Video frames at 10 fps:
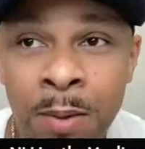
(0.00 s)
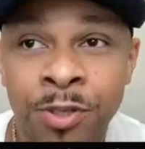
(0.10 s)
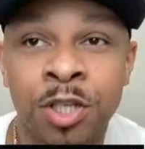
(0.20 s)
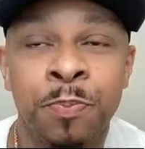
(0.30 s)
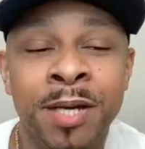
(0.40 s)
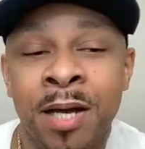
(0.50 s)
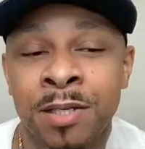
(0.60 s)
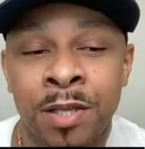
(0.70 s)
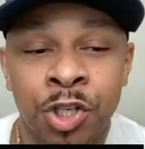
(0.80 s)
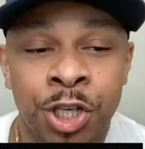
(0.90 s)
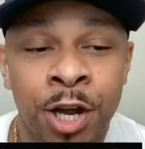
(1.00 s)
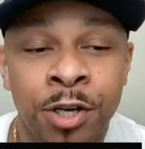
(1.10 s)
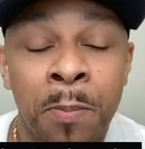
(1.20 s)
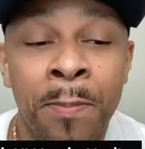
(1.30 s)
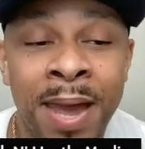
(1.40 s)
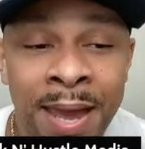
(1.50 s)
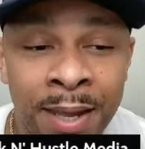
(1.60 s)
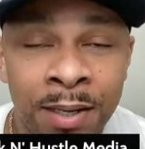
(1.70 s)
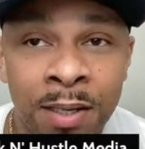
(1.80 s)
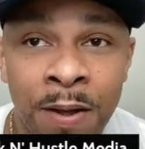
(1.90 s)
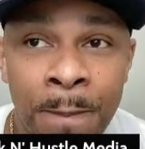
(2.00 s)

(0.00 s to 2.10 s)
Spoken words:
Just because of the sheer demand